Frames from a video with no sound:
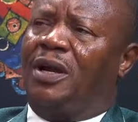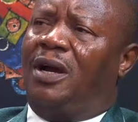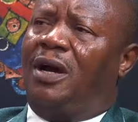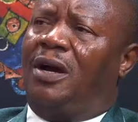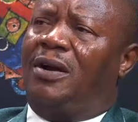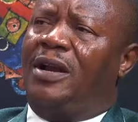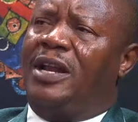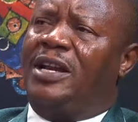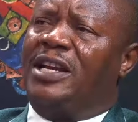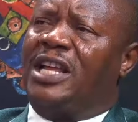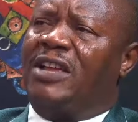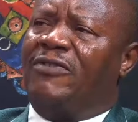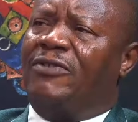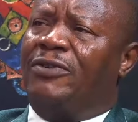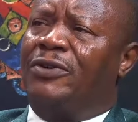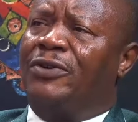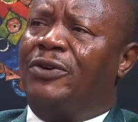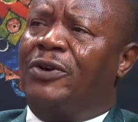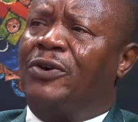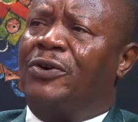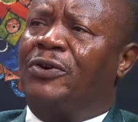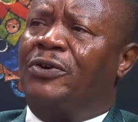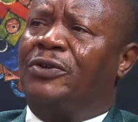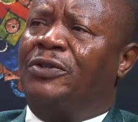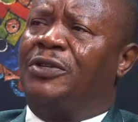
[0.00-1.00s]
On any given
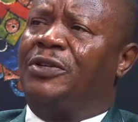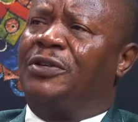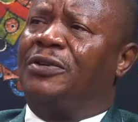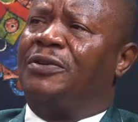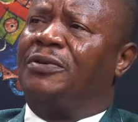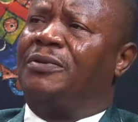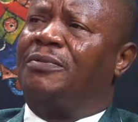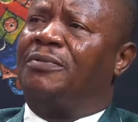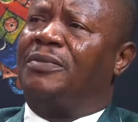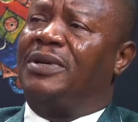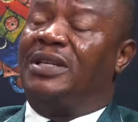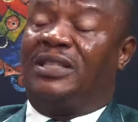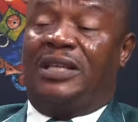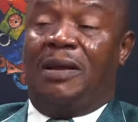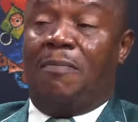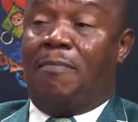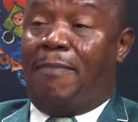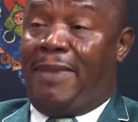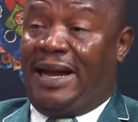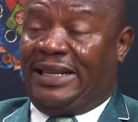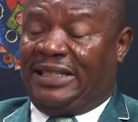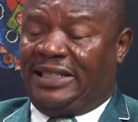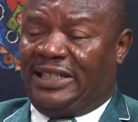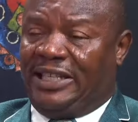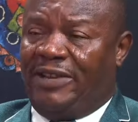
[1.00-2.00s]
road is a
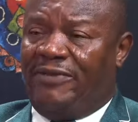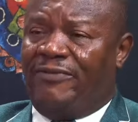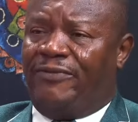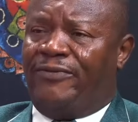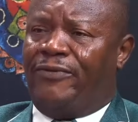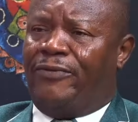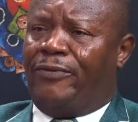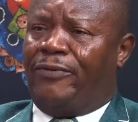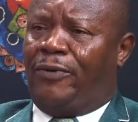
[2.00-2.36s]
massive